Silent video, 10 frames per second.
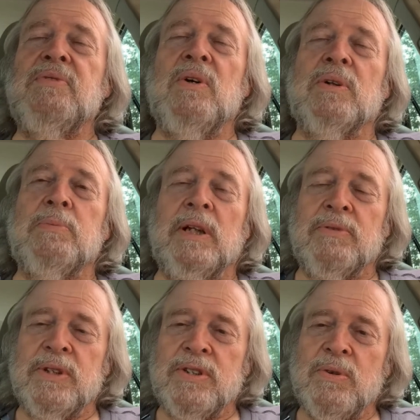ultimately
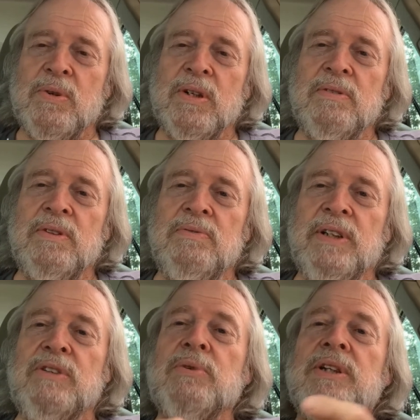restore
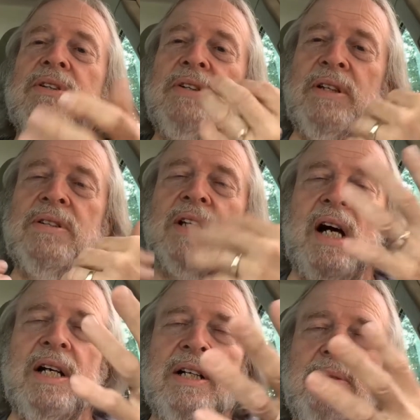victory to their
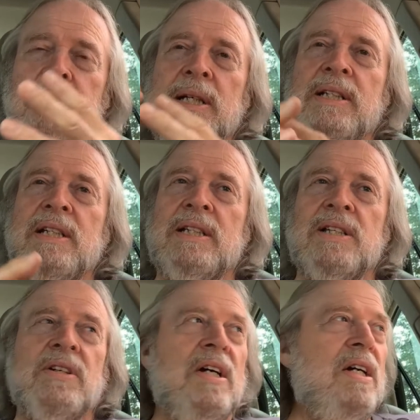side and peace. And he
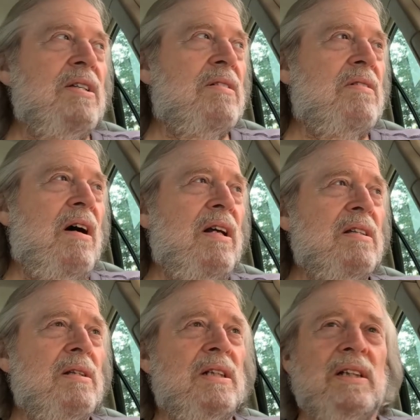says, so God
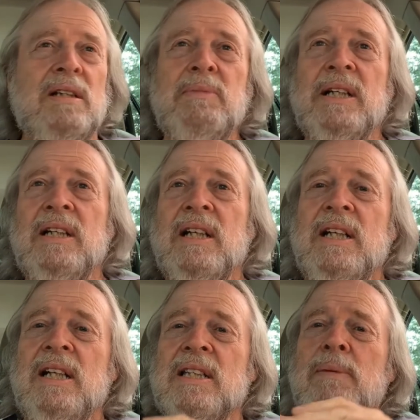has a dilemma.
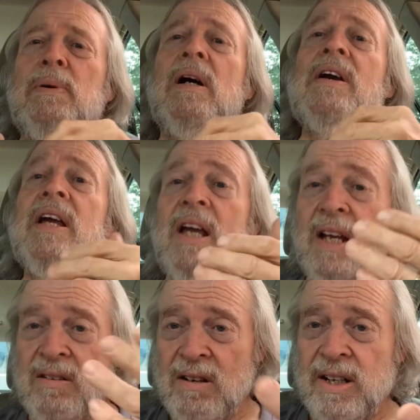It's a prayer he
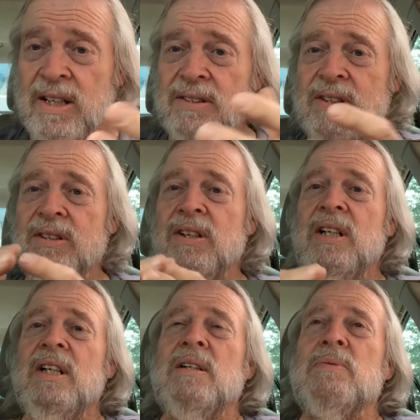cannot answer
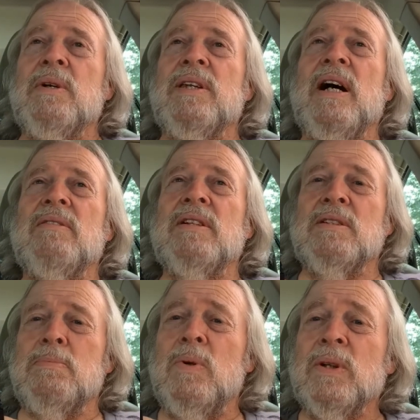without
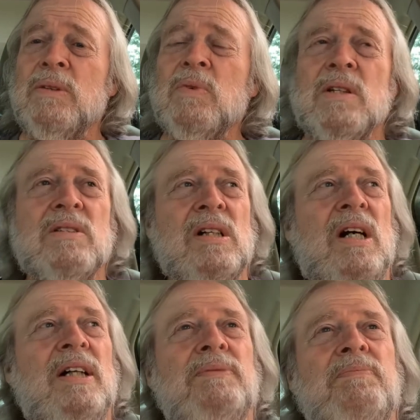disappointing one
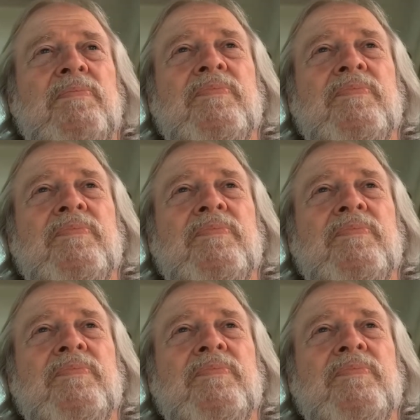side.